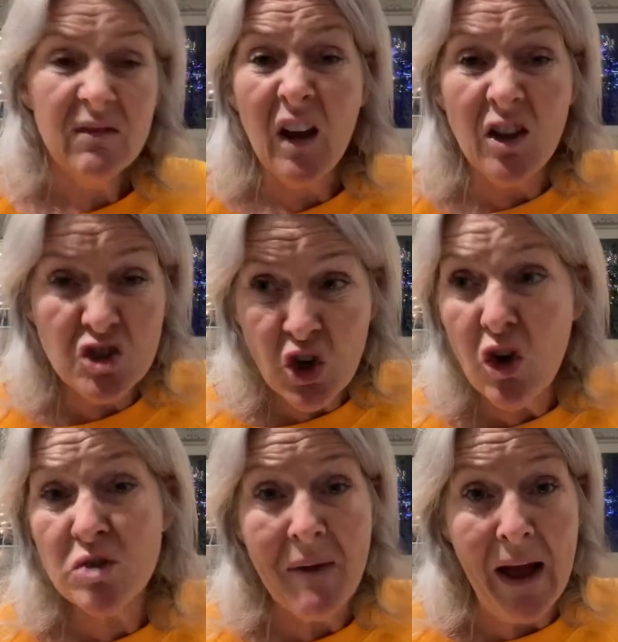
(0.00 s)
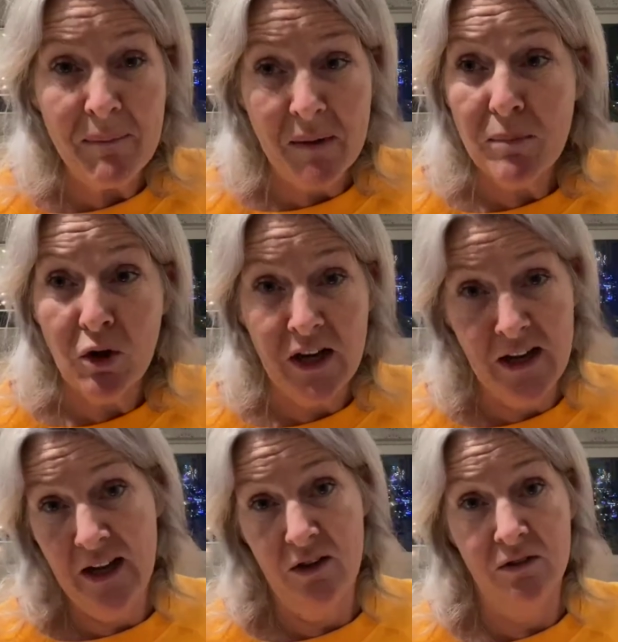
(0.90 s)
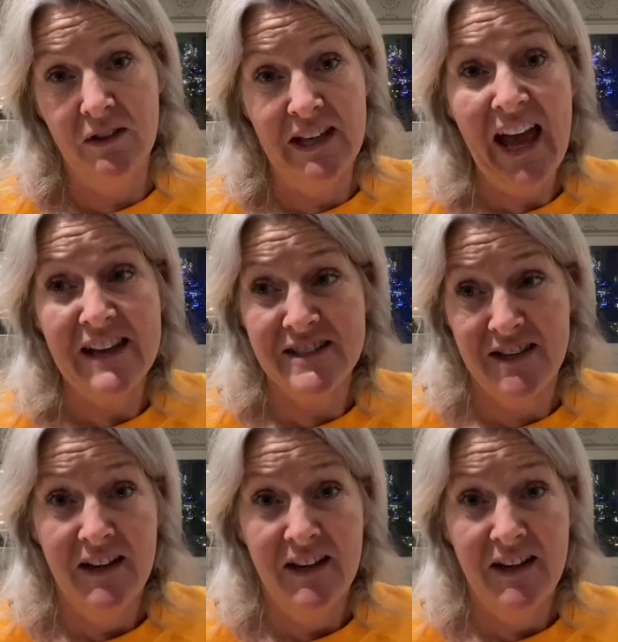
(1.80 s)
George might be a bullying little get,